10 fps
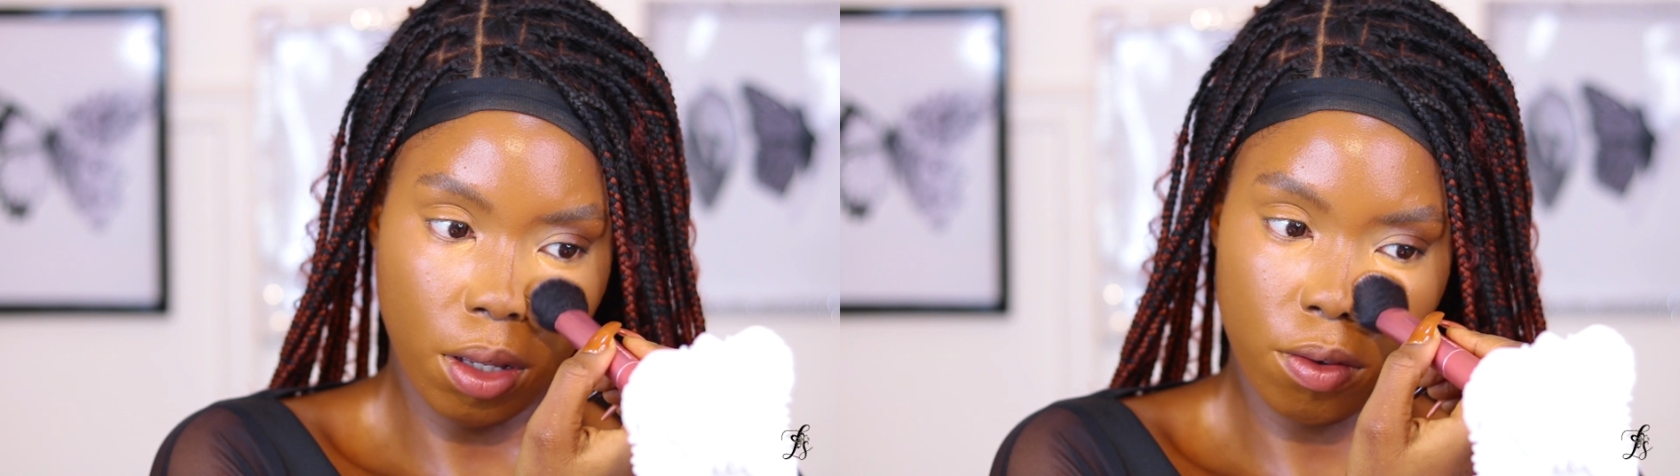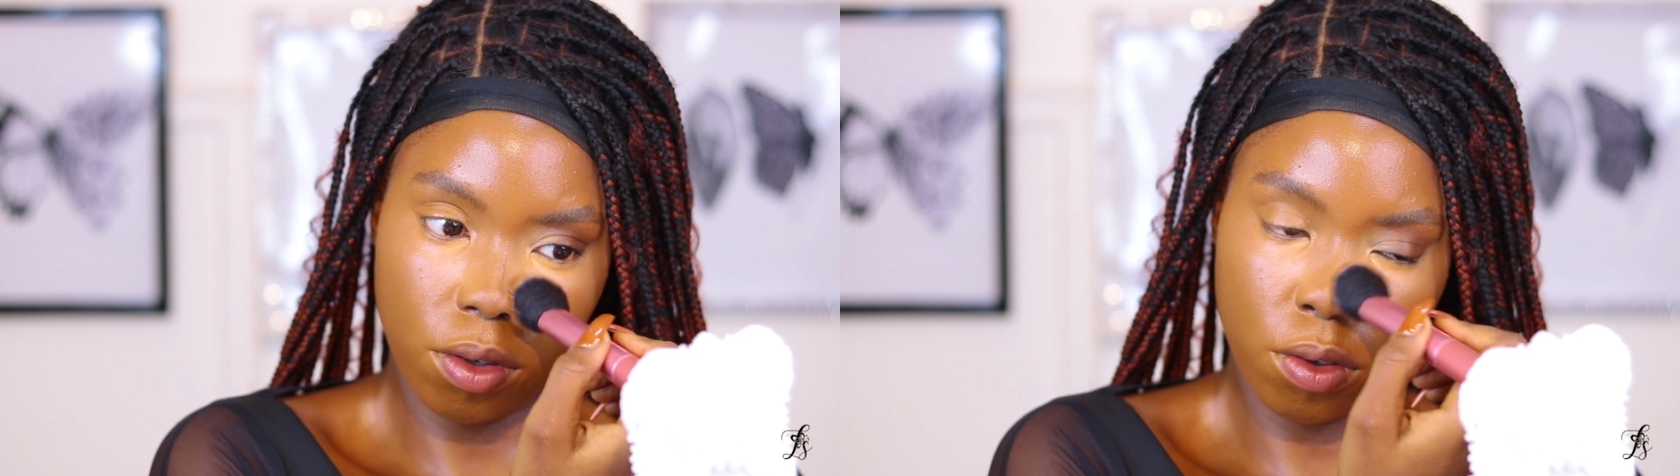
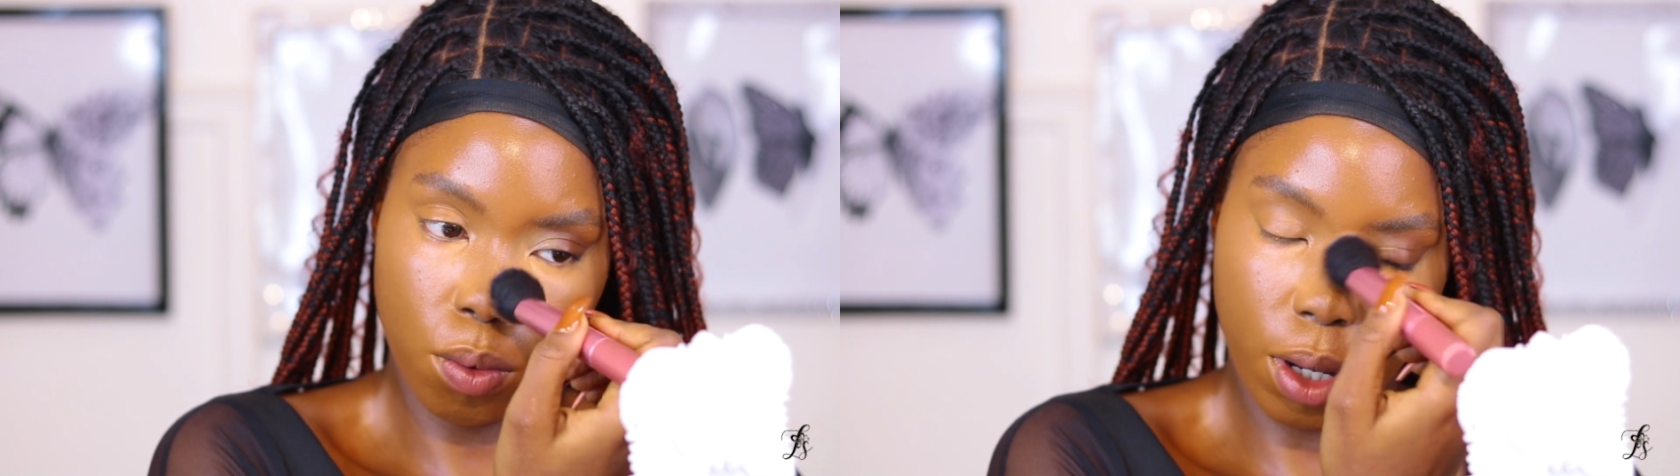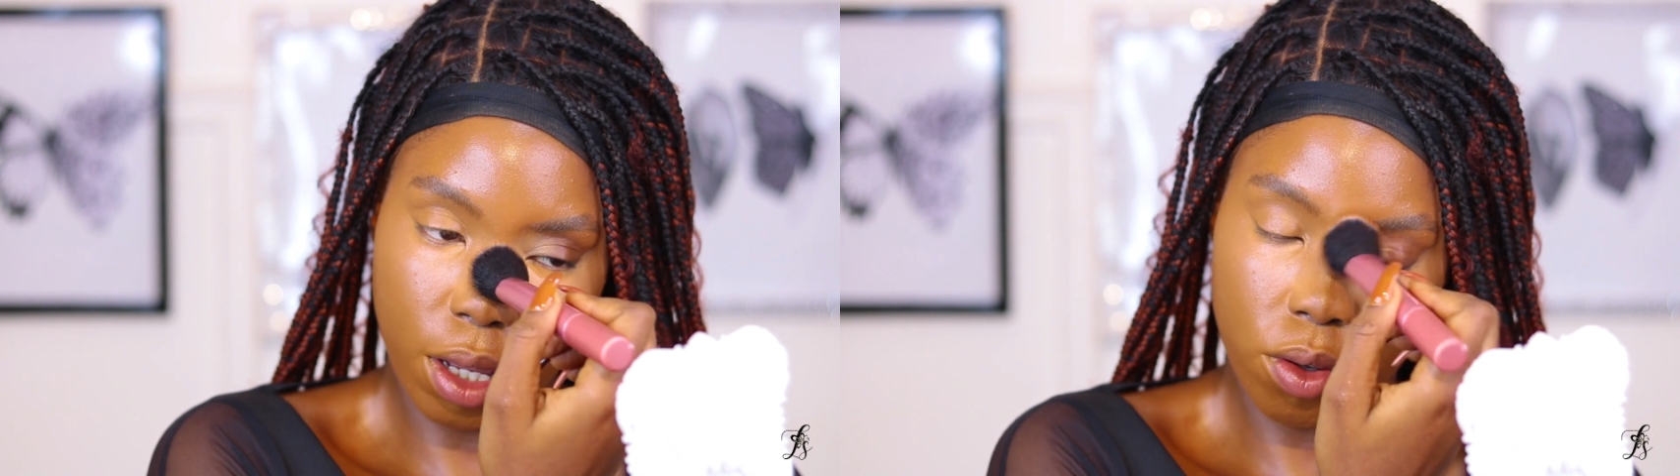that's
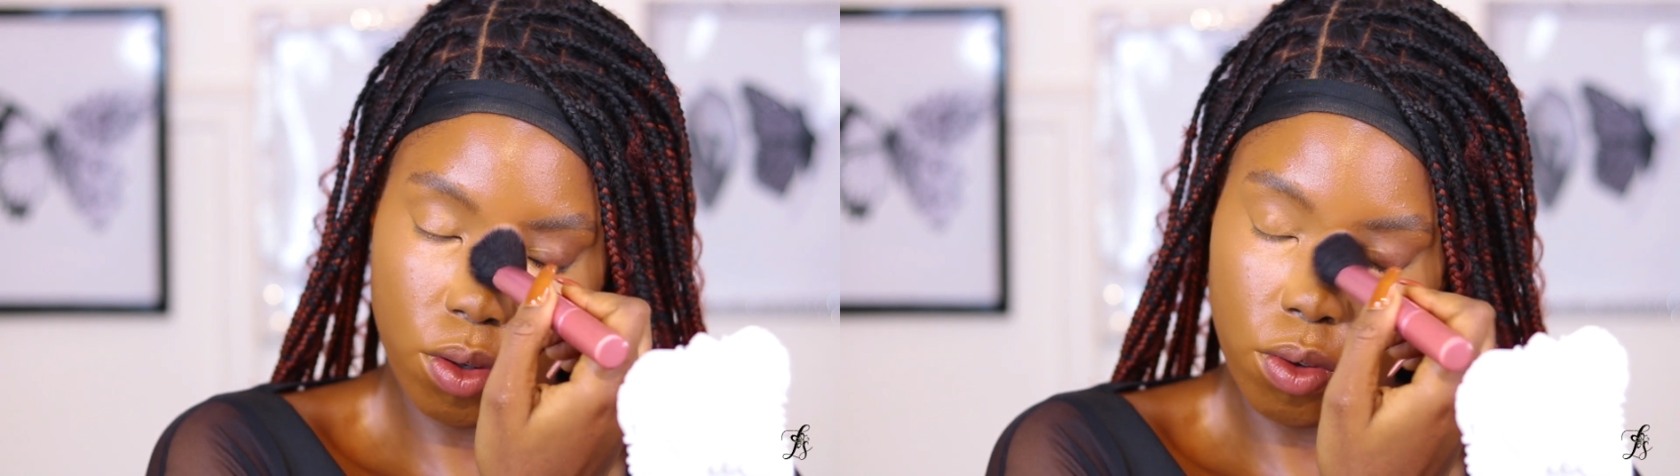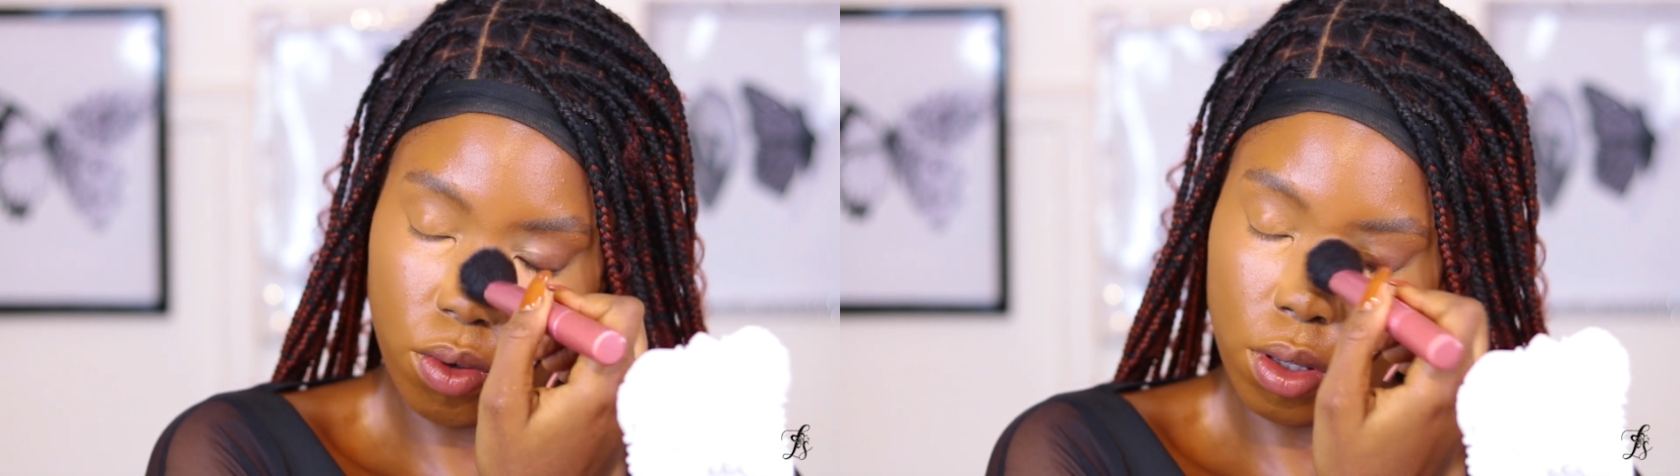just why
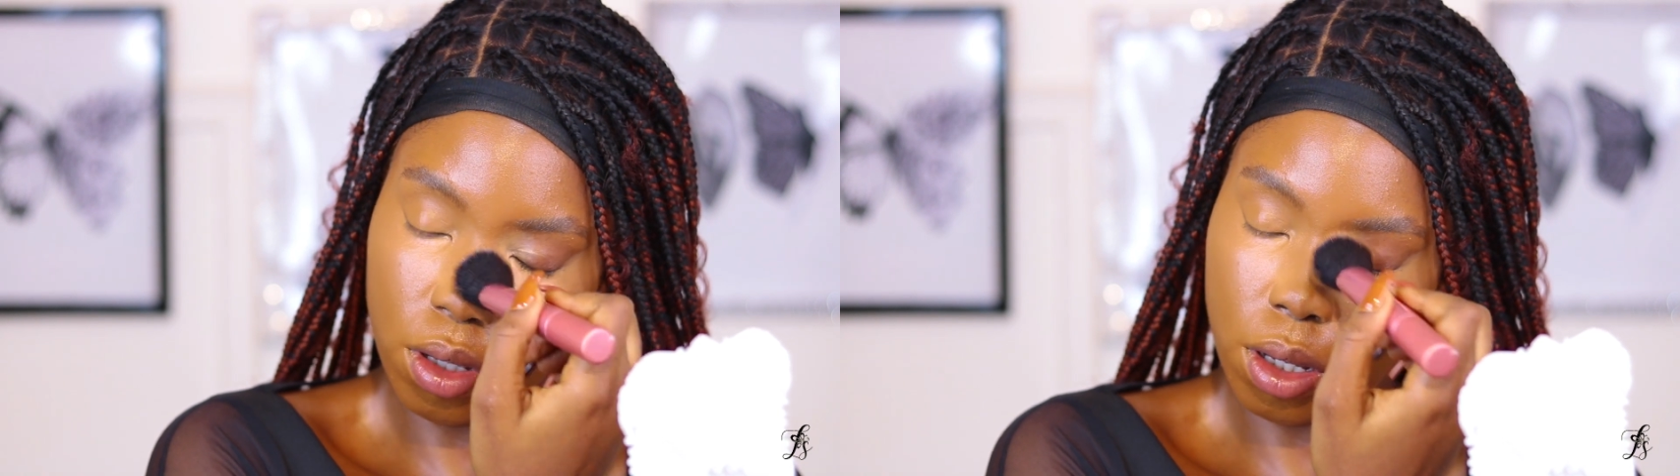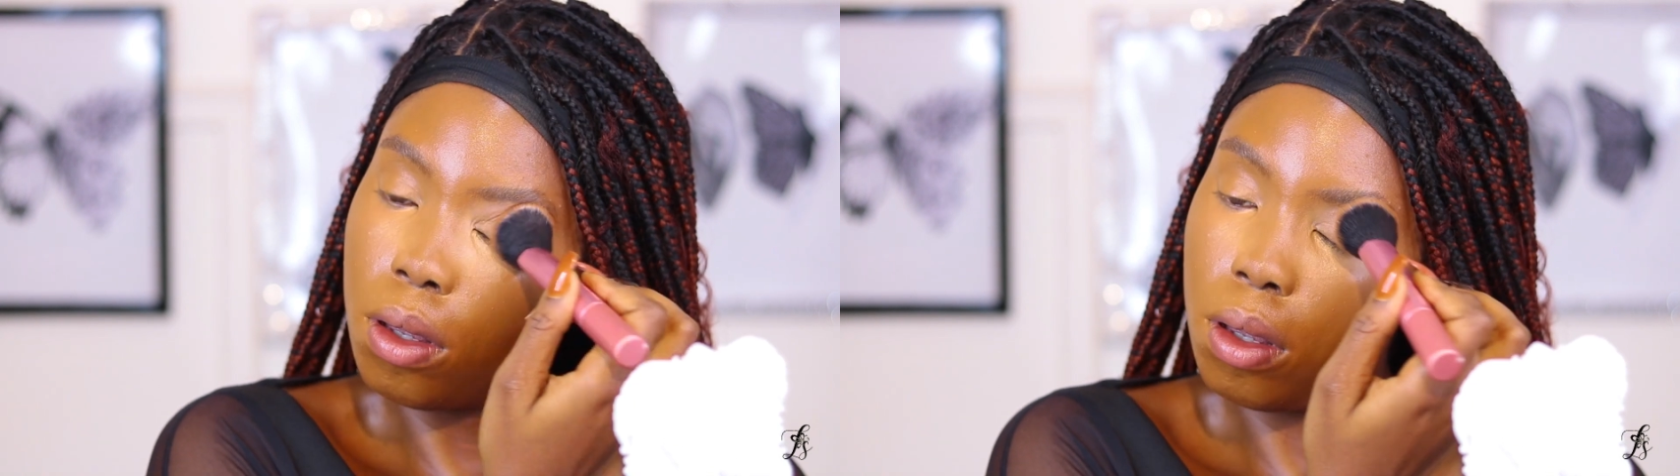you're doing
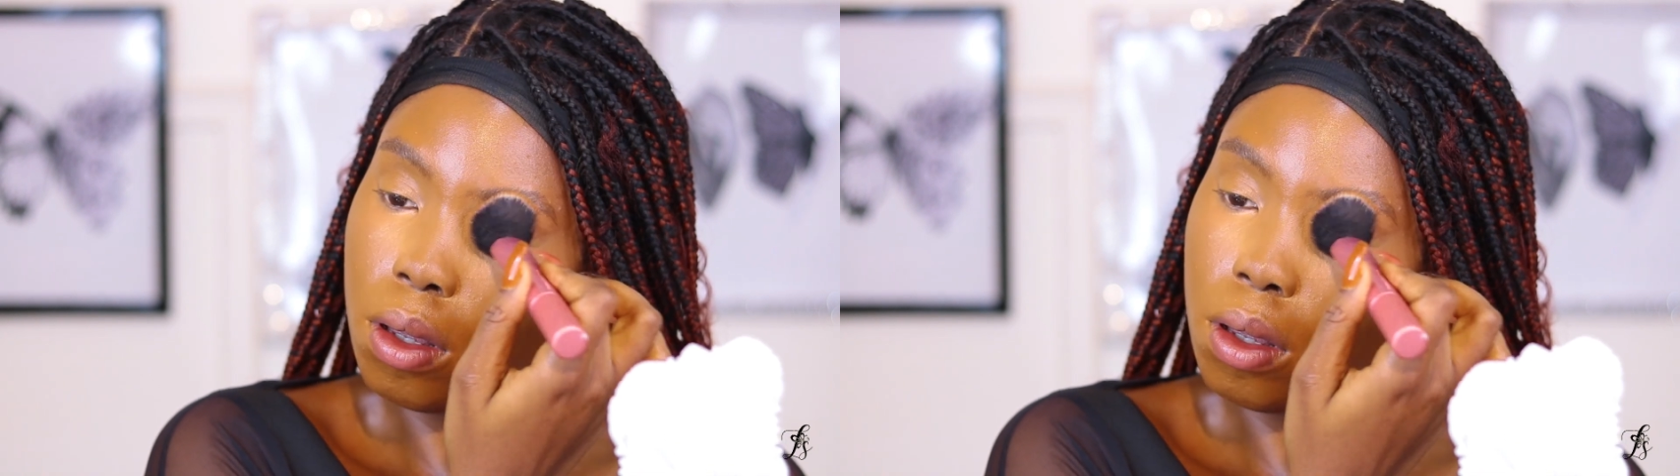that.